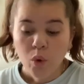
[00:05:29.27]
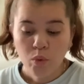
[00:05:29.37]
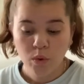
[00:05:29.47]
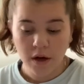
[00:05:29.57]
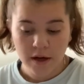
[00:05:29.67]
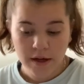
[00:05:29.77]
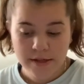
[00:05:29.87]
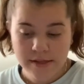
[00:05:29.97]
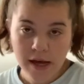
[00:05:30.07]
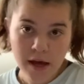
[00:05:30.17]

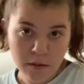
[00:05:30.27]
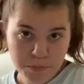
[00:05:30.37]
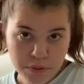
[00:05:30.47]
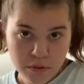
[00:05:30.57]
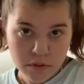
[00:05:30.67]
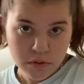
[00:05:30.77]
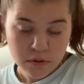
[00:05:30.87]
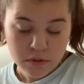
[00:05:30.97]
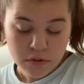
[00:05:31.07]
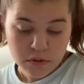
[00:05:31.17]
What's up?
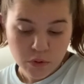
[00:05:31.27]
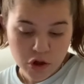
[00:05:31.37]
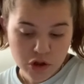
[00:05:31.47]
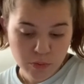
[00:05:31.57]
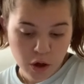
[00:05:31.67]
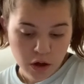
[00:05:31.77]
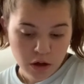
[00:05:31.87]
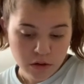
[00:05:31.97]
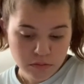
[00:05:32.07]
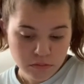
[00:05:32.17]
Question mark?
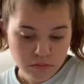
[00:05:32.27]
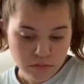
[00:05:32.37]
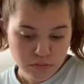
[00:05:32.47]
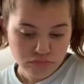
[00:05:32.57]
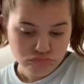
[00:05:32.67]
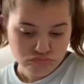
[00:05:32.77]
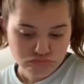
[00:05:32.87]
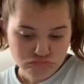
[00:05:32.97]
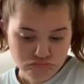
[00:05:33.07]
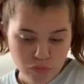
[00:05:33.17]

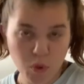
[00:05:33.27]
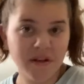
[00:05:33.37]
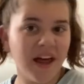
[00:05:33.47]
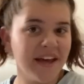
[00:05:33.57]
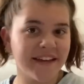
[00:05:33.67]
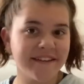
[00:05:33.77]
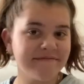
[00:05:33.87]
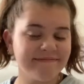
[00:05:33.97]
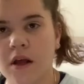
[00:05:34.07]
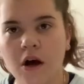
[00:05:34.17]
One like.
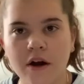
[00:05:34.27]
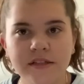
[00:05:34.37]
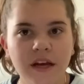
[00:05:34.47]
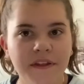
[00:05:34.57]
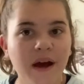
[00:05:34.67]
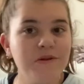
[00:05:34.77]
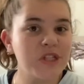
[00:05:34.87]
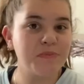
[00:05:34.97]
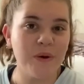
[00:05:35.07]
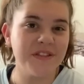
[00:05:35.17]
Honestly, I think I was
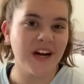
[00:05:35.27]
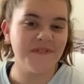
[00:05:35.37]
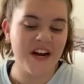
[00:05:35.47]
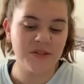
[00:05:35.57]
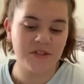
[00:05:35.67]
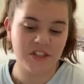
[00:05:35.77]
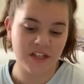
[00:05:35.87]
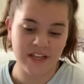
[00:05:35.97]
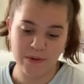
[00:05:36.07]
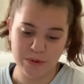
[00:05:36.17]
just posting on Facebook just
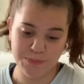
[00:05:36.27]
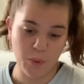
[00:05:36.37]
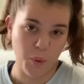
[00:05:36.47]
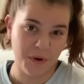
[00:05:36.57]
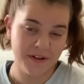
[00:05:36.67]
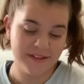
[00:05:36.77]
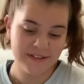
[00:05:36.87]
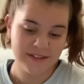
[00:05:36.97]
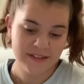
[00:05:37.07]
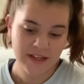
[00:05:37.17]
because I was bored
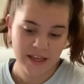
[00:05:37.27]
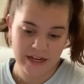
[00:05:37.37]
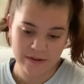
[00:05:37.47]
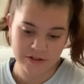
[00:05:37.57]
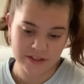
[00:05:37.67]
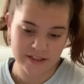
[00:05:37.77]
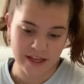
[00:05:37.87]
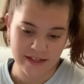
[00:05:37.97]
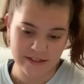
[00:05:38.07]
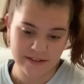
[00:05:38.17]
and I was just
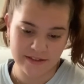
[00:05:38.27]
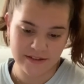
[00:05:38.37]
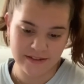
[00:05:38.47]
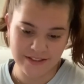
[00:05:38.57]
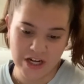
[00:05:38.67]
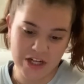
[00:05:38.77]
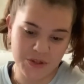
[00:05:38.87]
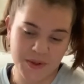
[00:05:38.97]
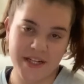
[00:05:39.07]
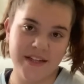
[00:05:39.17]
like not
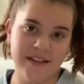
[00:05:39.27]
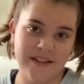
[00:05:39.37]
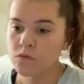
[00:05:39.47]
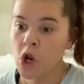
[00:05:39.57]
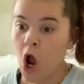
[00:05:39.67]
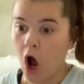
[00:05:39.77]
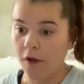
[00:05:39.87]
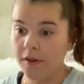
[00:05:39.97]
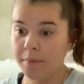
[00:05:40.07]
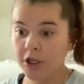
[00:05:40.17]
doing anything.
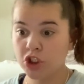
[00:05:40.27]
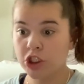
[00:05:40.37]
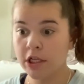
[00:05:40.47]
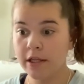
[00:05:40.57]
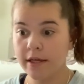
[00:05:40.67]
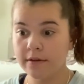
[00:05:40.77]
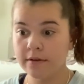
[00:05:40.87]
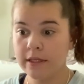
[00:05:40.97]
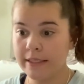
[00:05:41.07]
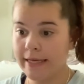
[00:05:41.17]
On the bus
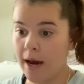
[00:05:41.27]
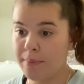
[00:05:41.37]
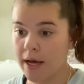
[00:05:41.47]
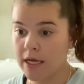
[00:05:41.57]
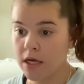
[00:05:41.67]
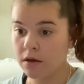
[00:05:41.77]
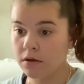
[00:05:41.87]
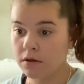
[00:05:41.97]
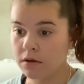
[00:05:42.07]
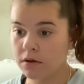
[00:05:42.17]
chilling. Yeah, buddy.
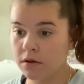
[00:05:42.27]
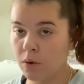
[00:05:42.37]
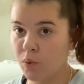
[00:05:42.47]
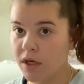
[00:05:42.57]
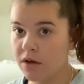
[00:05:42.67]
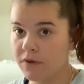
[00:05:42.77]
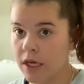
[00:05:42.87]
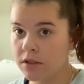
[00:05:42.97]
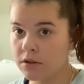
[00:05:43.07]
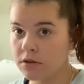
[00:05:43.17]
Winky
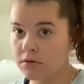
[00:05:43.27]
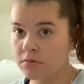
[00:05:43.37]
face